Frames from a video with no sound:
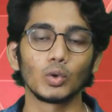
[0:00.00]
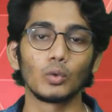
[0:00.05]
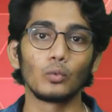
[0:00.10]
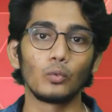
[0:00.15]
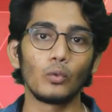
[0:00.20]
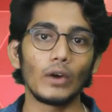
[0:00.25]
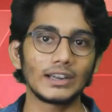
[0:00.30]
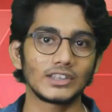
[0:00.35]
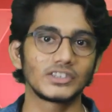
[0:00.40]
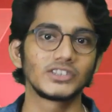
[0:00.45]

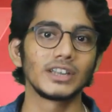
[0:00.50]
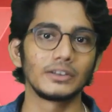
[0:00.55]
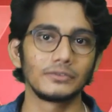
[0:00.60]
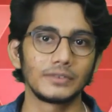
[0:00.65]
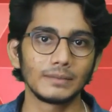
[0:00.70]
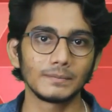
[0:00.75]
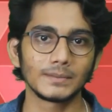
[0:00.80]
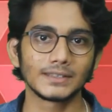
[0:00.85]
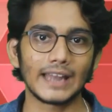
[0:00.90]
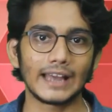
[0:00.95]
So what
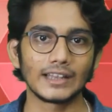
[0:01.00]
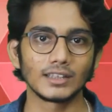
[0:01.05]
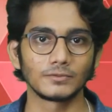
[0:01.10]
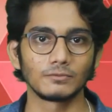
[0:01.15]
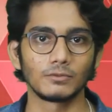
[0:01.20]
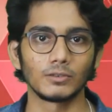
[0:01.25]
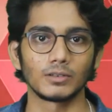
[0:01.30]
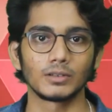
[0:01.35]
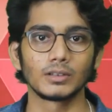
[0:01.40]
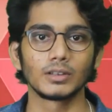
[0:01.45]
JVM
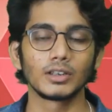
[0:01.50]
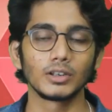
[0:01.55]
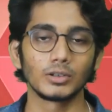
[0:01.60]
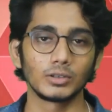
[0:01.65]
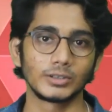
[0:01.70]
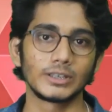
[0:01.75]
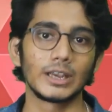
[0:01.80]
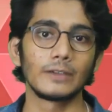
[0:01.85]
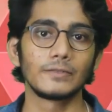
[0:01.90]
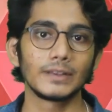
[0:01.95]
stands for?
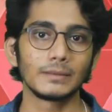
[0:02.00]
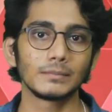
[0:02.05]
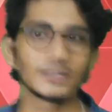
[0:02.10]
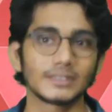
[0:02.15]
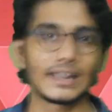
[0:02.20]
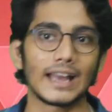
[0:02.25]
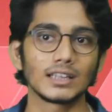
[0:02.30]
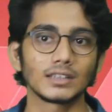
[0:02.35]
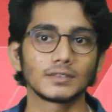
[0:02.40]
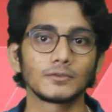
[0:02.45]
Your
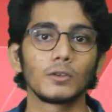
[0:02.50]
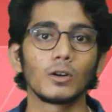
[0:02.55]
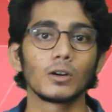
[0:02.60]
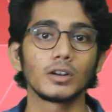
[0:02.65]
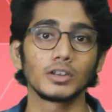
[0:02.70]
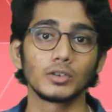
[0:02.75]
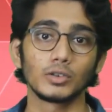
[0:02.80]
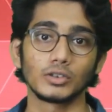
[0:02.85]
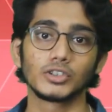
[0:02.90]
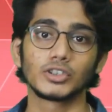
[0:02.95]
JVM stands
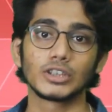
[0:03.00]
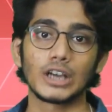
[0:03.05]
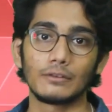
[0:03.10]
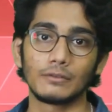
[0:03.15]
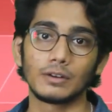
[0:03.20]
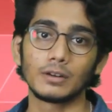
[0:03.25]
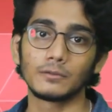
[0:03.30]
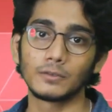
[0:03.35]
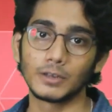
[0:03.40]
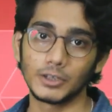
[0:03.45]
for your
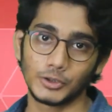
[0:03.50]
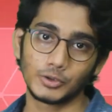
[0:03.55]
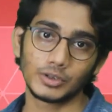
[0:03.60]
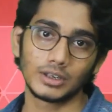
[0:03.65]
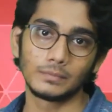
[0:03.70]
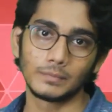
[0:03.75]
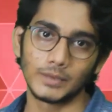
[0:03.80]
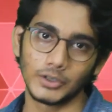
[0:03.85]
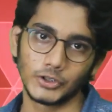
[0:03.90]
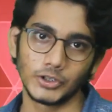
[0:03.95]
Java
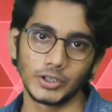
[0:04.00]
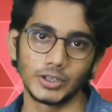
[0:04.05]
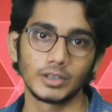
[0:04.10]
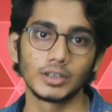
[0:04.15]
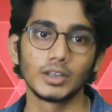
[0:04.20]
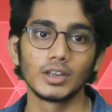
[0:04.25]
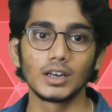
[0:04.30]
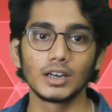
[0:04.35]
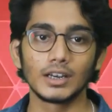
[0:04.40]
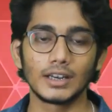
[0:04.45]
Virtual
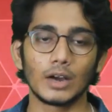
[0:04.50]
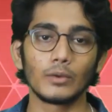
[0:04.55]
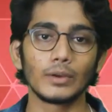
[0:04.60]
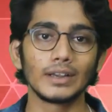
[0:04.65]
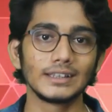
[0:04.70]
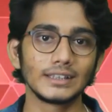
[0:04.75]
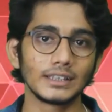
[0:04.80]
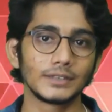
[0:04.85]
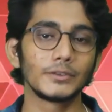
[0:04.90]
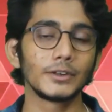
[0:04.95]
Machine.
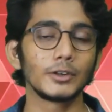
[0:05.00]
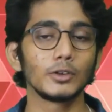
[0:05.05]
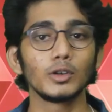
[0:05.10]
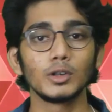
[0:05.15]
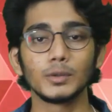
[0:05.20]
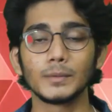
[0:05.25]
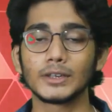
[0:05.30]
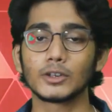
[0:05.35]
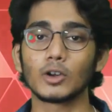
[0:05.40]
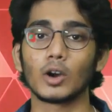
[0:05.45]
Now in this
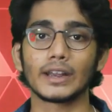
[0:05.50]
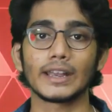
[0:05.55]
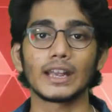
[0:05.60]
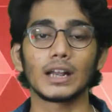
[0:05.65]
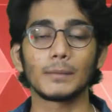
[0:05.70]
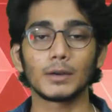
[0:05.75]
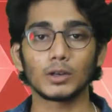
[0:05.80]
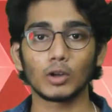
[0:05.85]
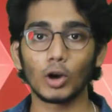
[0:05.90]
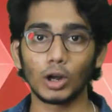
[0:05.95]
video we'll be
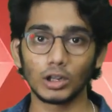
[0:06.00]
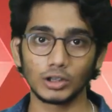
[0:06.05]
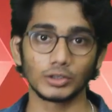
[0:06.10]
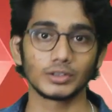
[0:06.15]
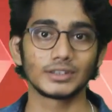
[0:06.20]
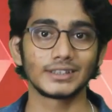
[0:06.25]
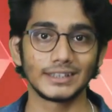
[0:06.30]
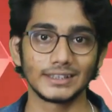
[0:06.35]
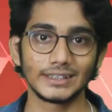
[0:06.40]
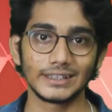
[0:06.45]
talking about
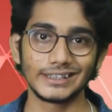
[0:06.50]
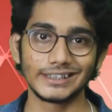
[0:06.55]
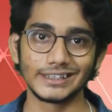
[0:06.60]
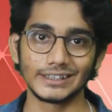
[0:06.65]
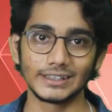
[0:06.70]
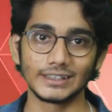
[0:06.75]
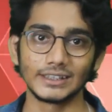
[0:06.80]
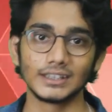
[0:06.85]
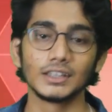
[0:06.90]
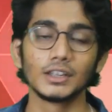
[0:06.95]
all those things
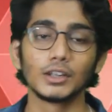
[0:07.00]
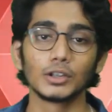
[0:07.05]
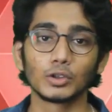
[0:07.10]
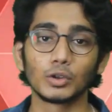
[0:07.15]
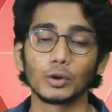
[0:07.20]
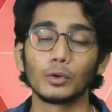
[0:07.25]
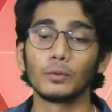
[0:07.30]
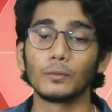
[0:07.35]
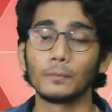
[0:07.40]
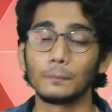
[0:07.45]
in detail.
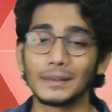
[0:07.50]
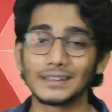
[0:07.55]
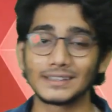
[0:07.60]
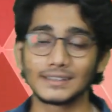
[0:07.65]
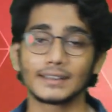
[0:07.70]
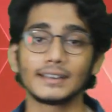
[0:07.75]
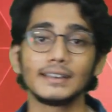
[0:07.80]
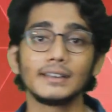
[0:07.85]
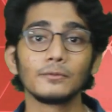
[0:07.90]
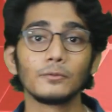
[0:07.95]
So
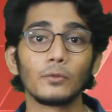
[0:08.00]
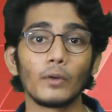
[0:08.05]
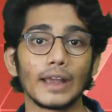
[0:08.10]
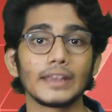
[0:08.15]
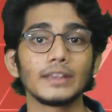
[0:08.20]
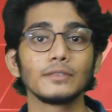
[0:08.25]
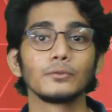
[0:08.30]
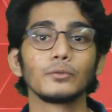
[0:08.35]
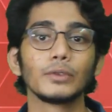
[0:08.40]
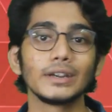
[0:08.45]
basically
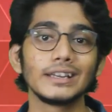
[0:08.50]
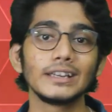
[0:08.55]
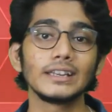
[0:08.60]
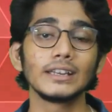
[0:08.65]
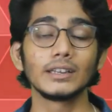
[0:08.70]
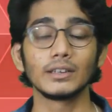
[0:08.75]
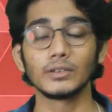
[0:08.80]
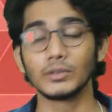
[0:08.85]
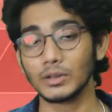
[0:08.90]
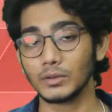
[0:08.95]
why
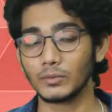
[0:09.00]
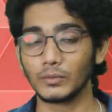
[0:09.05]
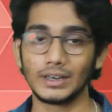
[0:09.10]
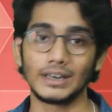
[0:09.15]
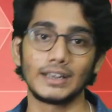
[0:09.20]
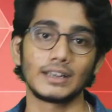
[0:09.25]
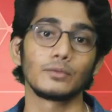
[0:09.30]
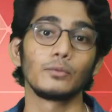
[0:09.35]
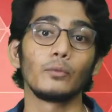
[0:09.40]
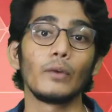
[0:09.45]
we
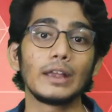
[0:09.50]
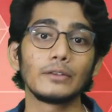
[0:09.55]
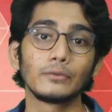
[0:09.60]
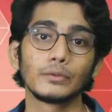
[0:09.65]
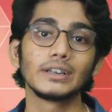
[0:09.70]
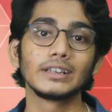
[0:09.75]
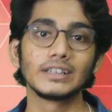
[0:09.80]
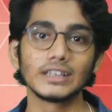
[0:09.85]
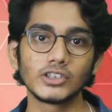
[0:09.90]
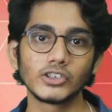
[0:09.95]

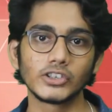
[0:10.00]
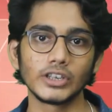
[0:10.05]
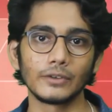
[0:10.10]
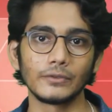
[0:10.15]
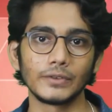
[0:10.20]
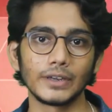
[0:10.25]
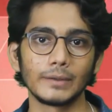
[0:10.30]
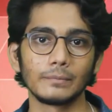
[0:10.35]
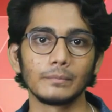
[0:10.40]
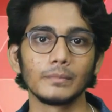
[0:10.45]
need
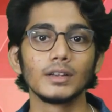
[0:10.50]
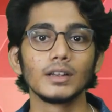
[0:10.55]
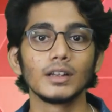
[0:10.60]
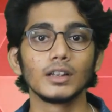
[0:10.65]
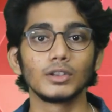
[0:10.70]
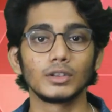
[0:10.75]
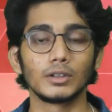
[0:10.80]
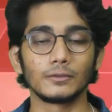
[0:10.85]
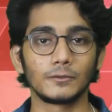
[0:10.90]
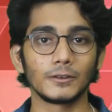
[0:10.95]
JVM.
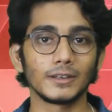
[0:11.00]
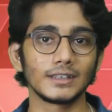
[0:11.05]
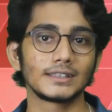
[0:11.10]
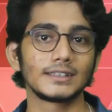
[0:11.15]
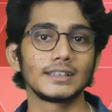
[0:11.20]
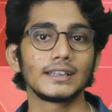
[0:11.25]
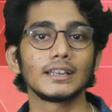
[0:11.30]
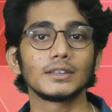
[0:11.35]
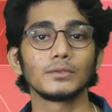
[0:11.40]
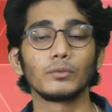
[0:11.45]
The
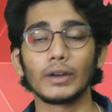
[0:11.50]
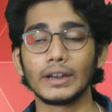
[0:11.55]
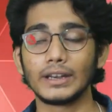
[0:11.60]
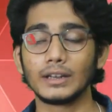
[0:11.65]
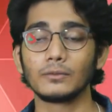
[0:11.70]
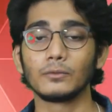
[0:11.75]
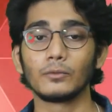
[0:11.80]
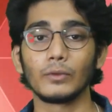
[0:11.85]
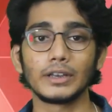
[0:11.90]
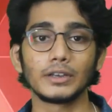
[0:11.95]
first thing is
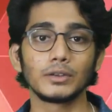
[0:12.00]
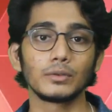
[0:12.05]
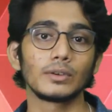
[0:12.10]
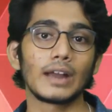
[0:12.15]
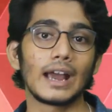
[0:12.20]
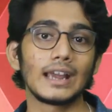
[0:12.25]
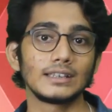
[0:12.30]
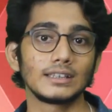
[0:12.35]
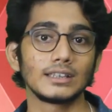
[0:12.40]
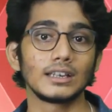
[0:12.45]
when
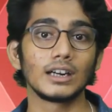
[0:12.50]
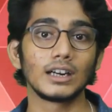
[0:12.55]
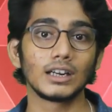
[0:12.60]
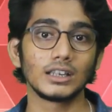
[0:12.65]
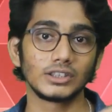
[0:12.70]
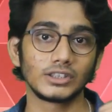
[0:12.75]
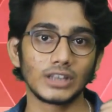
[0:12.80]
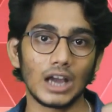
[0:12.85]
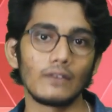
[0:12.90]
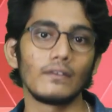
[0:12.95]
you write
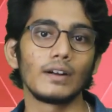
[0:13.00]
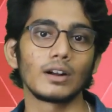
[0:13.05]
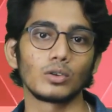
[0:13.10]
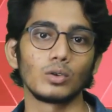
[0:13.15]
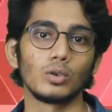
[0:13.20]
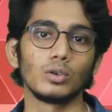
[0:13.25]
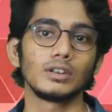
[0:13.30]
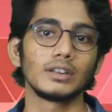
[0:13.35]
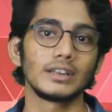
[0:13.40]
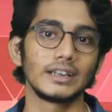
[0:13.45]
a
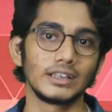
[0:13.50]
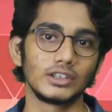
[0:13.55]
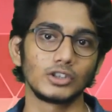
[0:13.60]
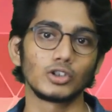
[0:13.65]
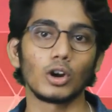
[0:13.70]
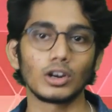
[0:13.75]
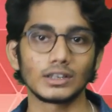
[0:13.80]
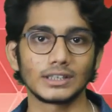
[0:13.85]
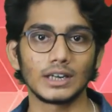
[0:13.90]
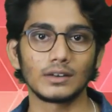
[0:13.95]
Java code
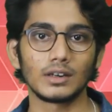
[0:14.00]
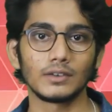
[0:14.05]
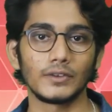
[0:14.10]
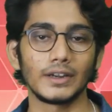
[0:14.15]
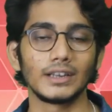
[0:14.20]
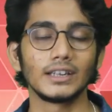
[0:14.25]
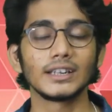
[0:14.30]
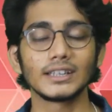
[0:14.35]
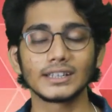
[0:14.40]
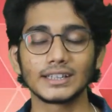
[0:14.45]
in
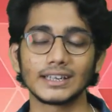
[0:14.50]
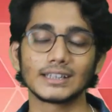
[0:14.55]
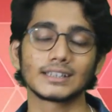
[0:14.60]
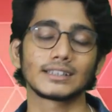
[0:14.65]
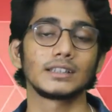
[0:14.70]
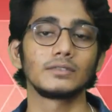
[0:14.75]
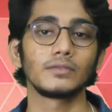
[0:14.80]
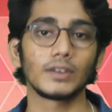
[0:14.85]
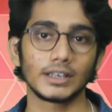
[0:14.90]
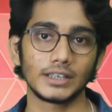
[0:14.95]
.java file, it
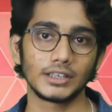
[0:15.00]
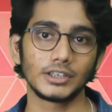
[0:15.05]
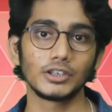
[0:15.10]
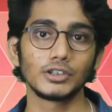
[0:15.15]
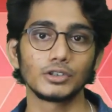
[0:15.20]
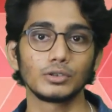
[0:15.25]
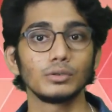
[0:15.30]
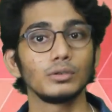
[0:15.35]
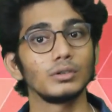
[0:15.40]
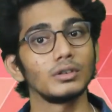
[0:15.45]
gets
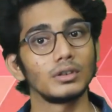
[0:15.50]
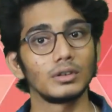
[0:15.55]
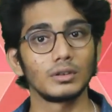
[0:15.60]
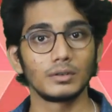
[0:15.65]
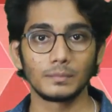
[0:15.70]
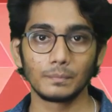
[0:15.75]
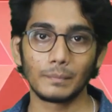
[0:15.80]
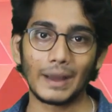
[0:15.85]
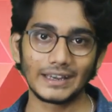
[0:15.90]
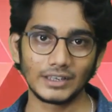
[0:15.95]
converted into
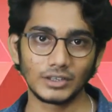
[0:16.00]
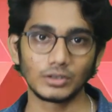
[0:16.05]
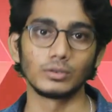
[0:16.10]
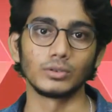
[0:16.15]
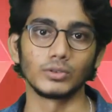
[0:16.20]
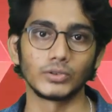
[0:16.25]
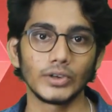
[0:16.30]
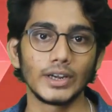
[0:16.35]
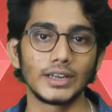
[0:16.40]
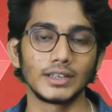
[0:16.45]

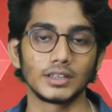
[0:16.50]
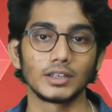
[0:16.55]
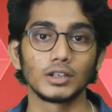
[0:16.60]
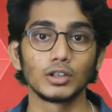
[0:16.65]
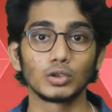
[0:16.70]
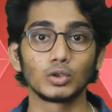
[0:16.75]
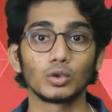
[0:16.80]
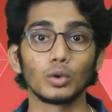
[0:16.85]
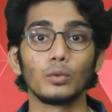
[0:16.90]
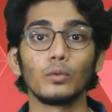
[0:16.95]
bytecode,
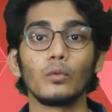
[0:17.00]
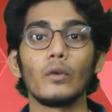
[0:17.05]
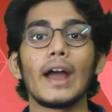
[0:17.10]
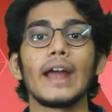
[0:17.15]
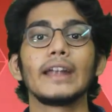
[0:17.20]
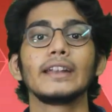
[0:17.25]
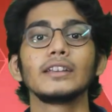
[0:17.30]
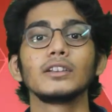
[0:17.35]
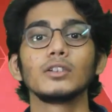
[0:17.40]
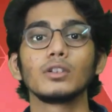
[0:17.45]
right? So
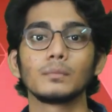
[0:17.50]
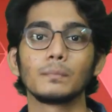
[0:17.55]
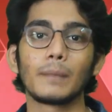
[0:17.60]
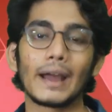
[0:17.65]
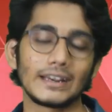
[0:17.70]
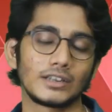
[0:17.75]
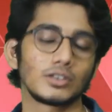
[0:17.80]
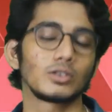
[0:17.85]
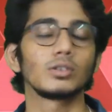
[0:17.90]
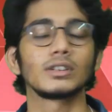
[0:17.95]
why
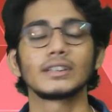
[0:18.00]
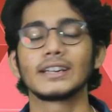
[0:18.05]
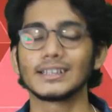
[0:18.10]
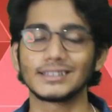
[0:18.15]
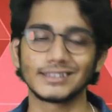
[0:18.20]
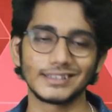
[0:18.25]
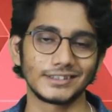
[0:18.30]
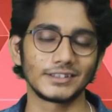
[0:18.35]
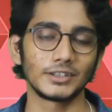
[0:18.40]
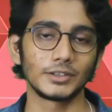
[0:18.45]
your
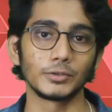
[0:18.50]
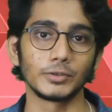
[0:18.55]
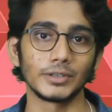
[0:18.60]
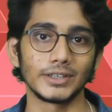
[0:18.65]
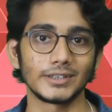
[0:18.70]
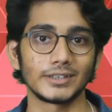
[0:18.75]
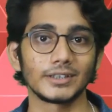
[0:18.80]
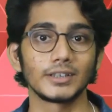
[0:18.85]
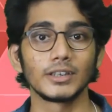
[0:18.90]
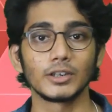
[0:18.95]
bytecode gets
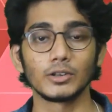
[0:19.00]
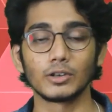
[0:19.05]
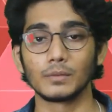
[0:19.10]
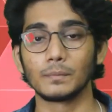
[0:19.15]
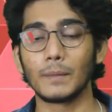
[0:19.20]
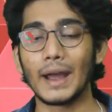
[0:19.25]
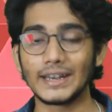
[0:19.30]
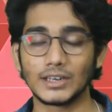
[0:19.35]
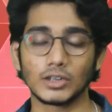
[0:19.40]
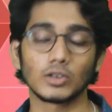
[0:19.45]
executed?
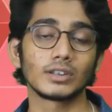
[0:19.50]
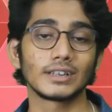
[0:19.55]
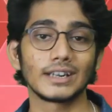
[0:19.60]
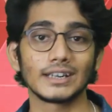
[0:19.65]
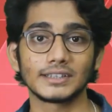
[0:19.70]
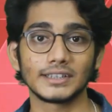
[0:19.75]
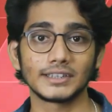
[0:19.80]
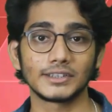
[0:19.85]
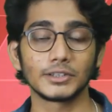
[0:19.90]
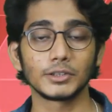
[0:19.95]
Your
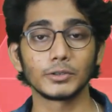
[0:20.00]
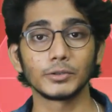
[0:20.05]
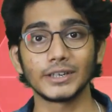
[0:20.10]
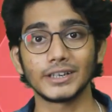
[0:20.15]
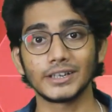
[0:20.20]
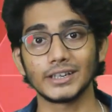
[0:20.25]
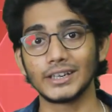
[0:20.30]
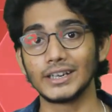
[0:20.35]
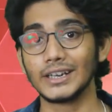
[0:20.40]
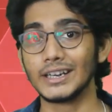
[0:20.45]
bytecode gets
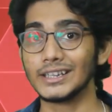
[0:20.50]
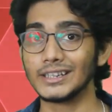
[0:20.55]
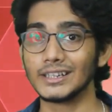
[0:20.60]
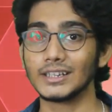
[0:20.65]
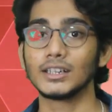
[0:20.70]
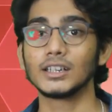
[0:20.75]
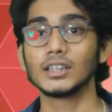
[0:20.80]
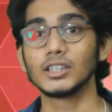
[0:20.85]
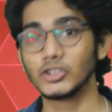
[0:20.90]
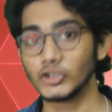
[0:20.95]
executed
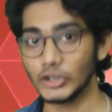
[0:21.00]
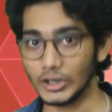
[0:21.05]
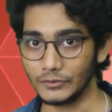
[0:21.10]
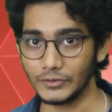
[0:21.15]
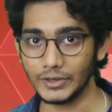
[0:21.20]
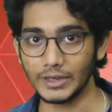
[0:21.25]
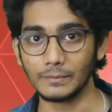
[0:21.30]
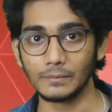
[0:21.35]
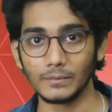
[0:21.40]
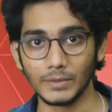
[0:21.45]
in the
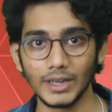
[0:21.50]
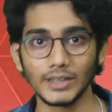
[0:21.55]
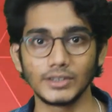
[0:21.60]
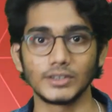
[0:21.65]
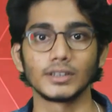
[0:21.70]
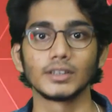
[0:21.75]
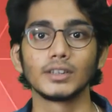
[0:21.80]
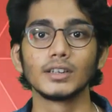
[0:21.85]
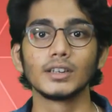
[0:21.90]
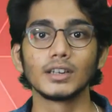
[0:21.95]
JVM,
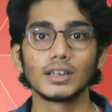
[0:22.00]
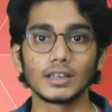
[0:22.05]
right?